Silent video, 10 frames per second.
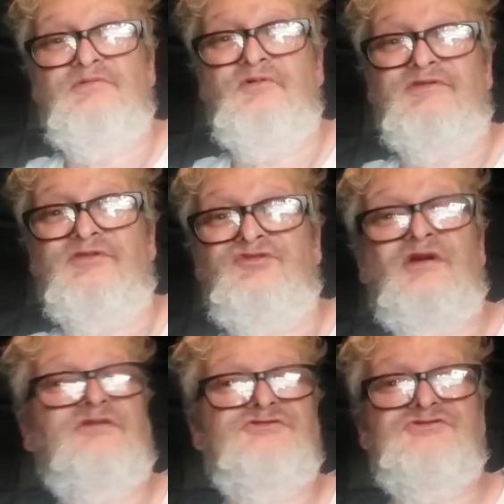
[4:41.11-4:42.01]
with the
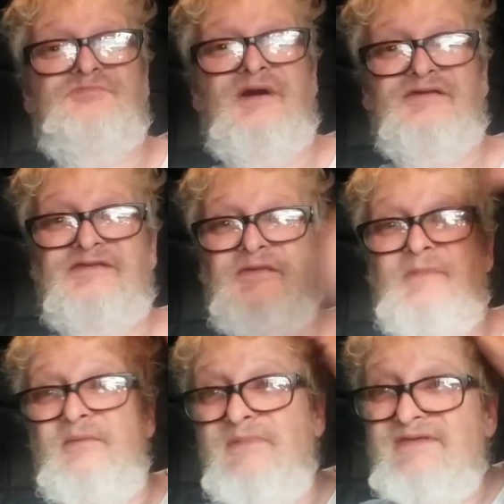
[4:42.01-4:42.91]
trucker jukebox and
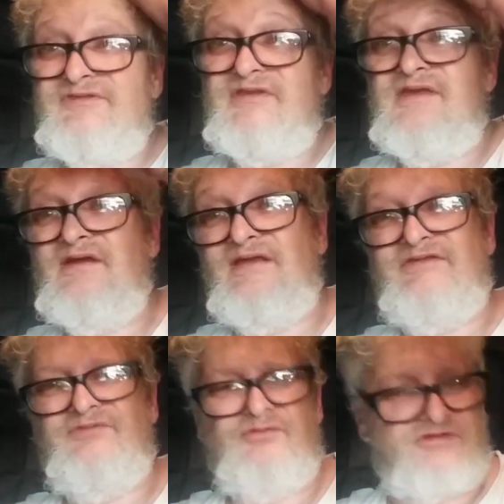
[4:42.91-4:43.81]
my messy here. I
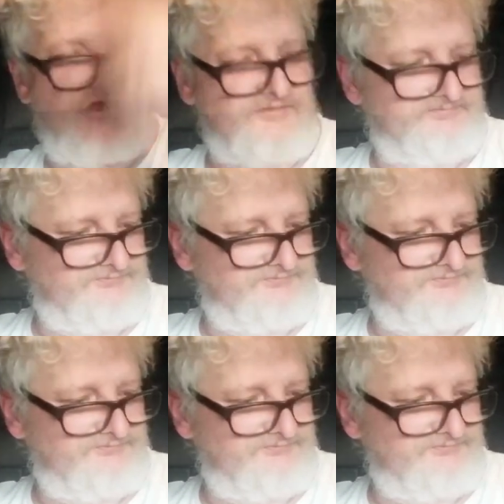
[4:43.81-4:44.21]
just woke up.